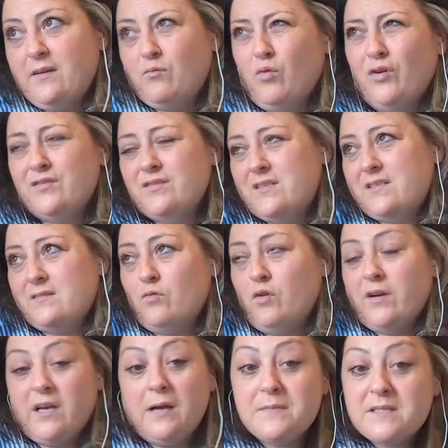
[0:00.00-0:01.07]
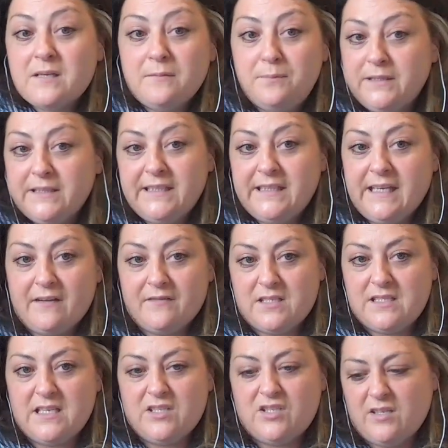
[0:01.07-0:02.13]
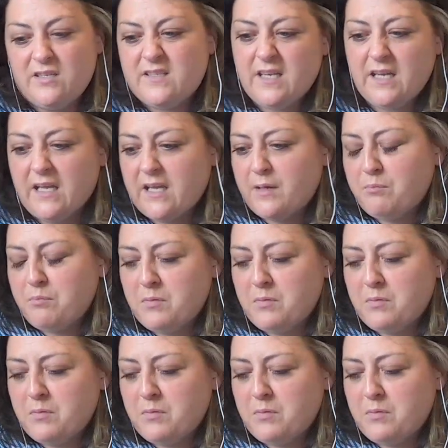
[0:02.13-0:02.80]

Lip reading: one arm is completely out of the T-shirt. He's in like